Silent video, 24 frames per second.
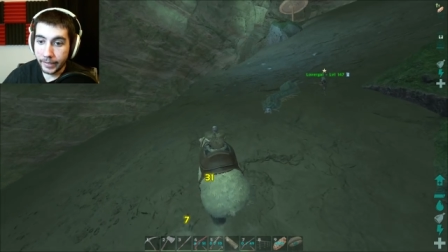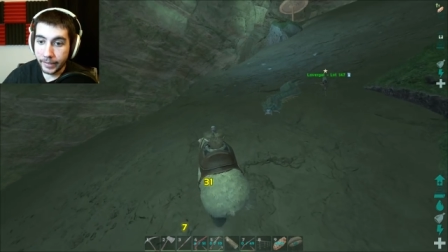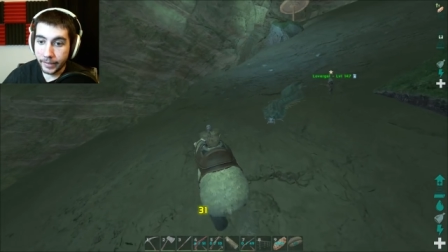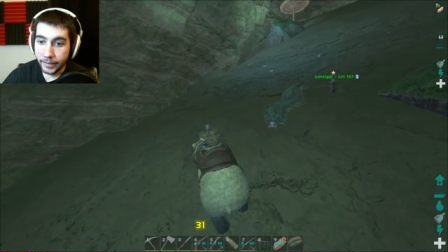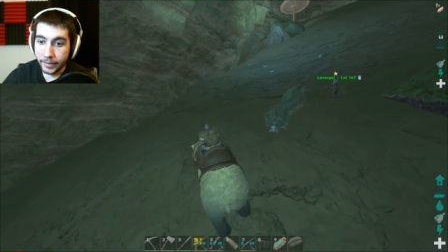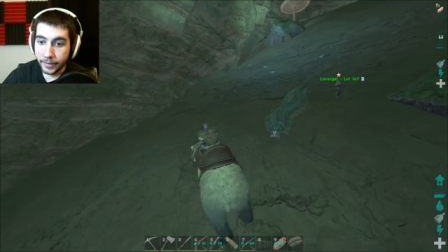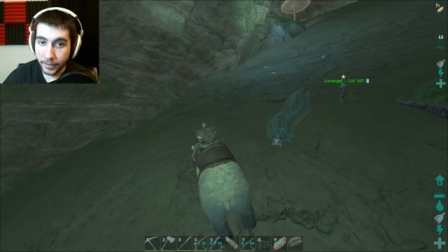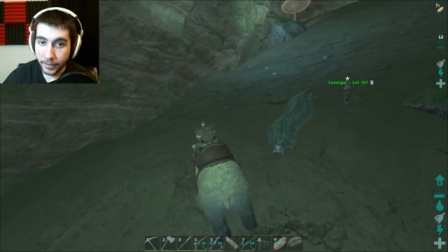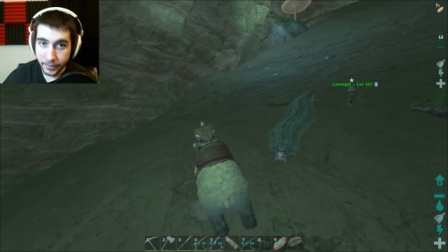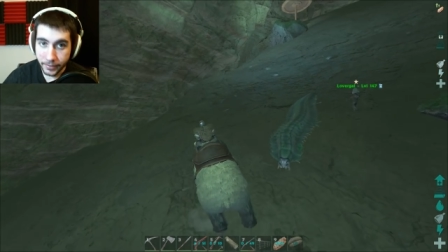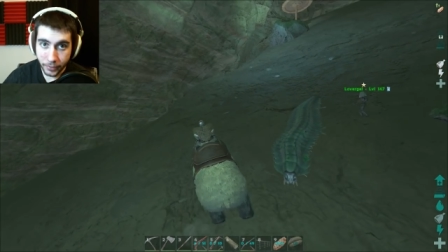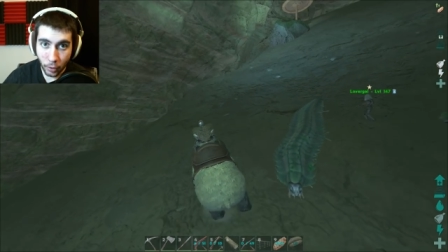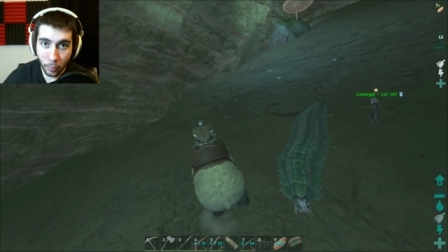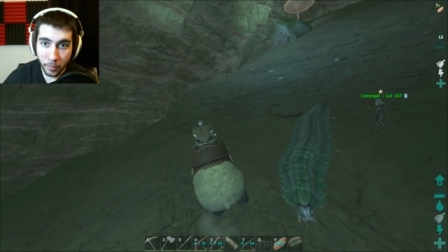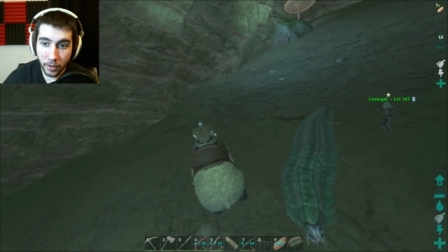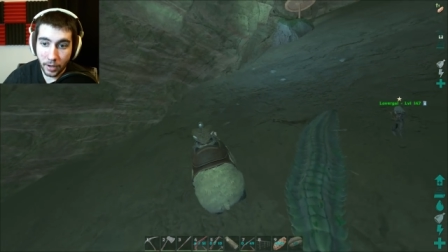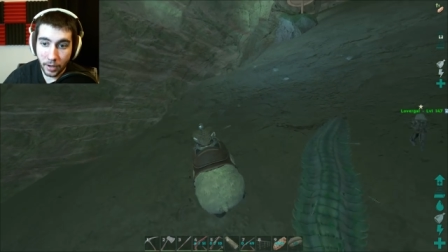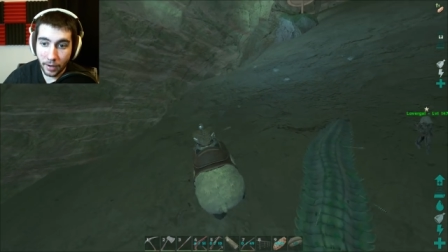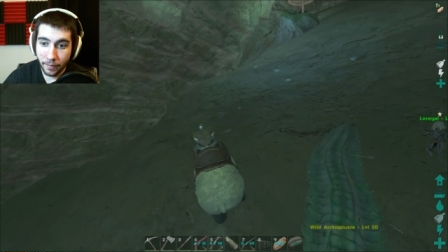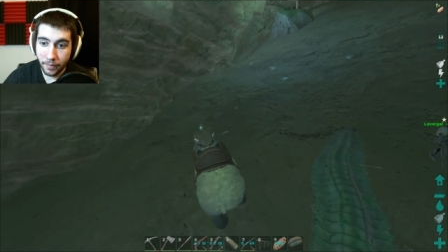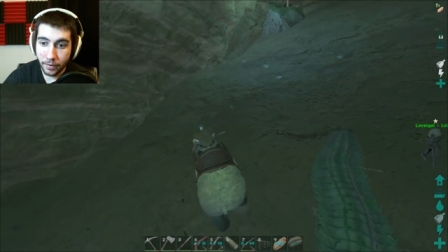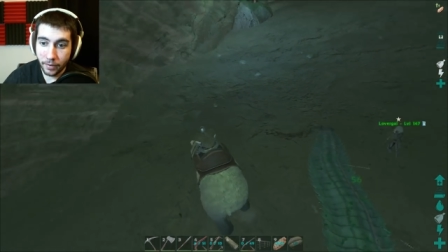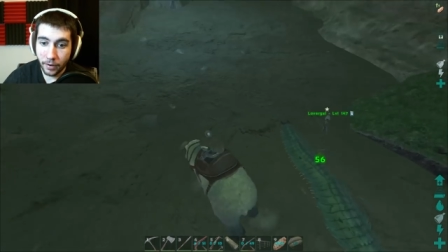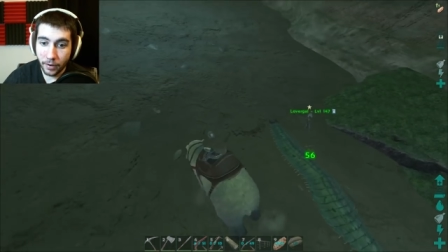Guys, I hope you're
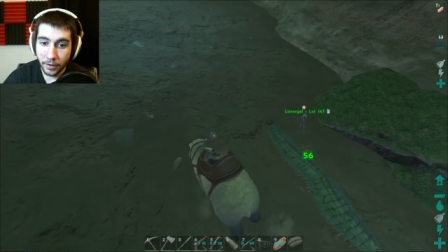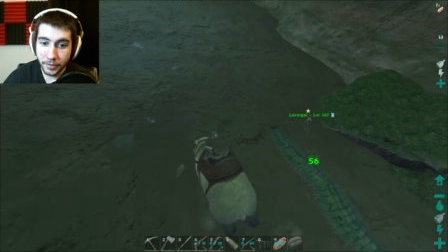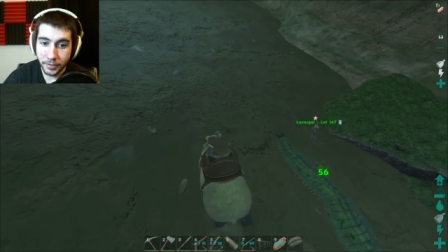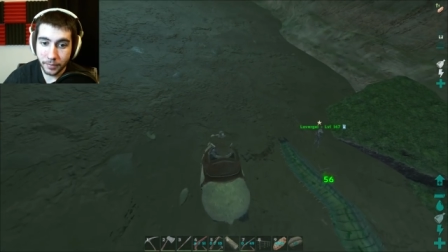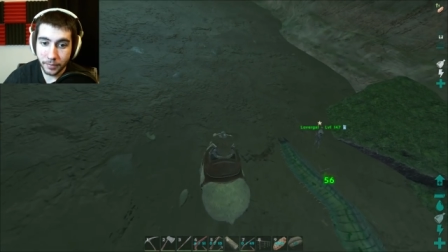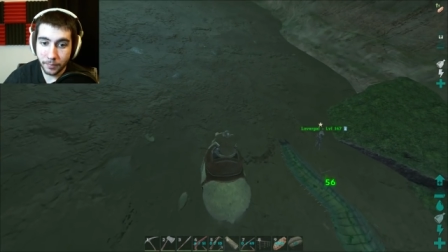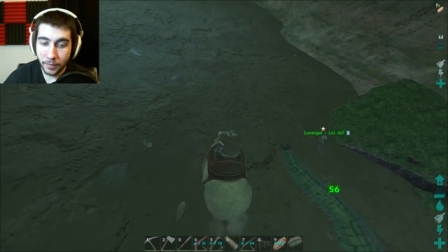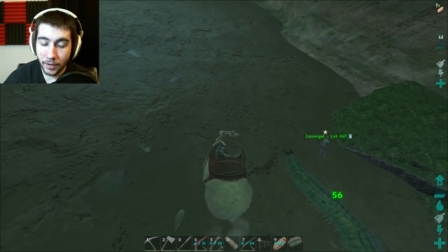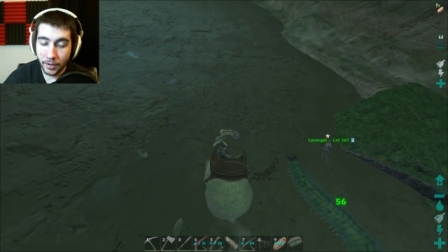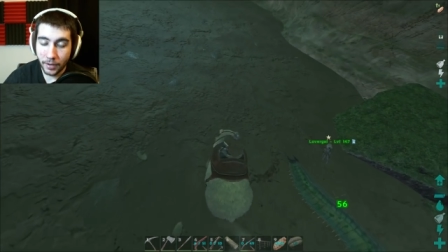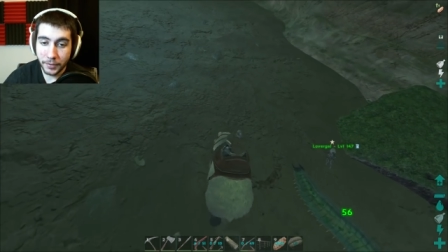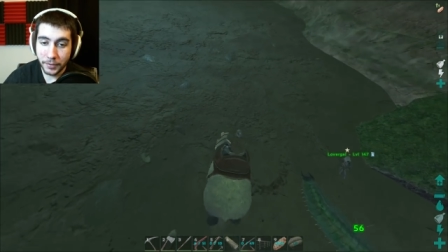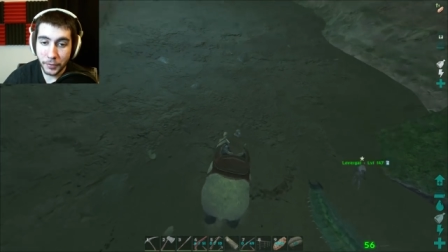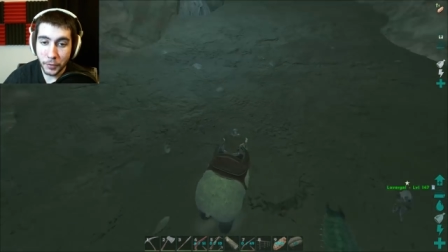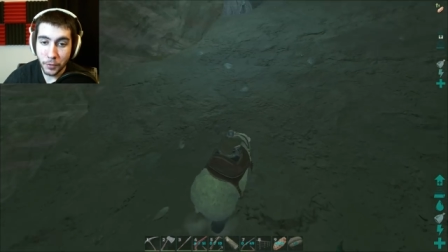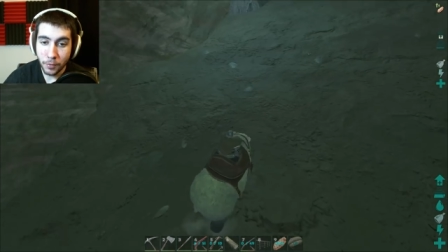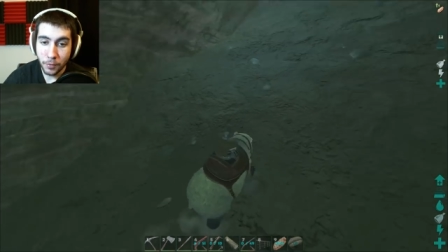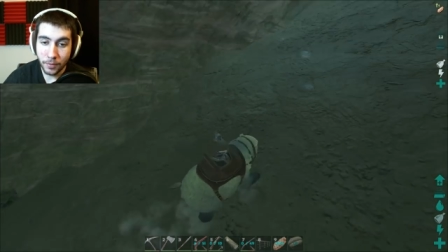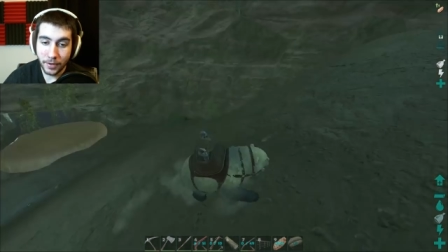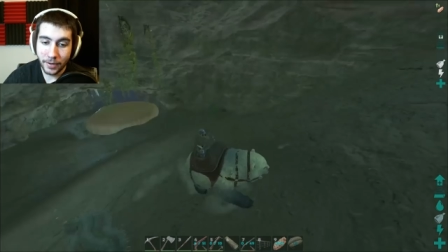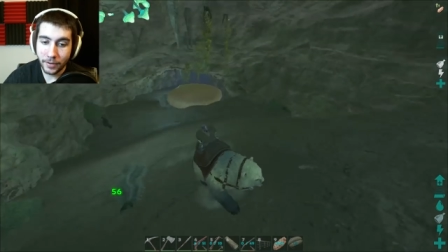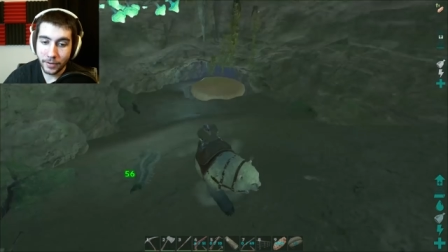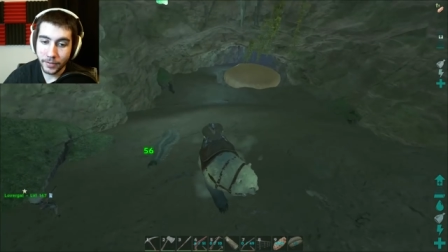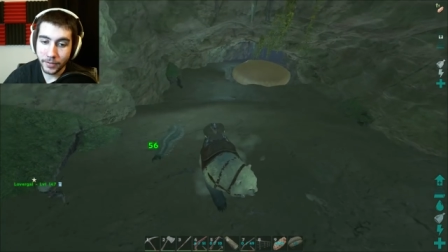having an awesome day
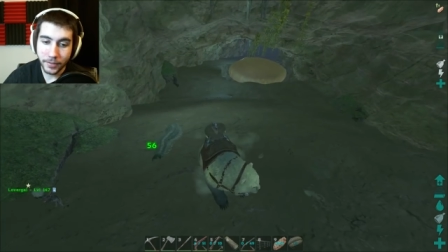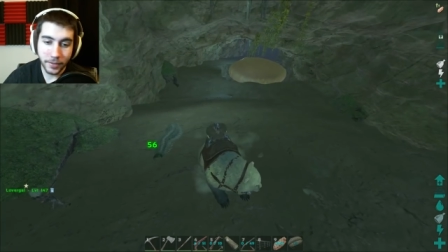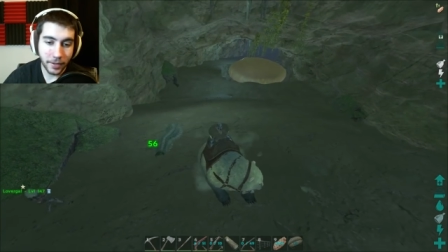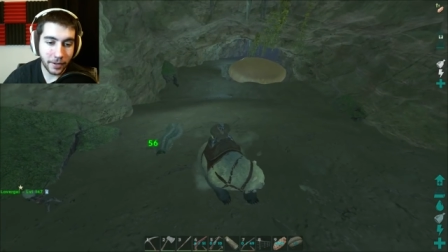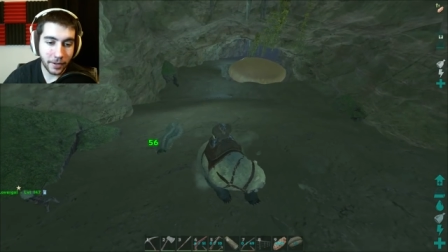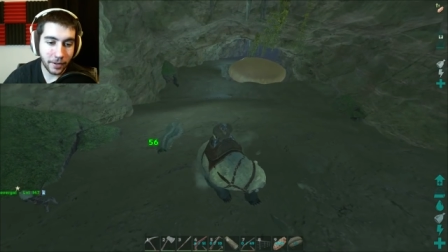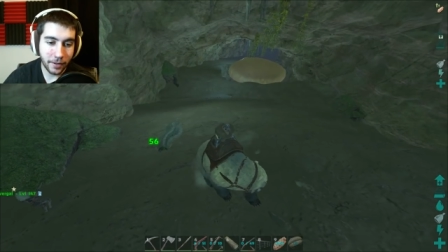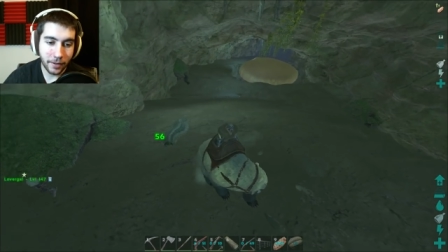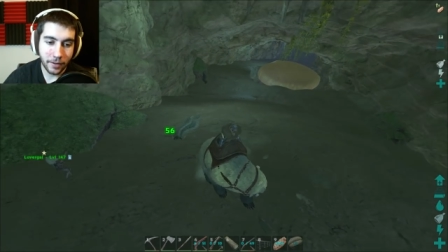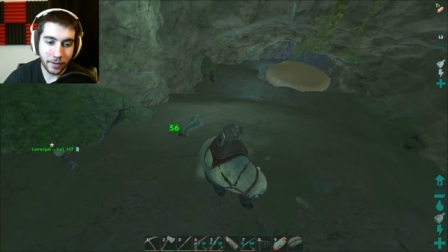too. It is like,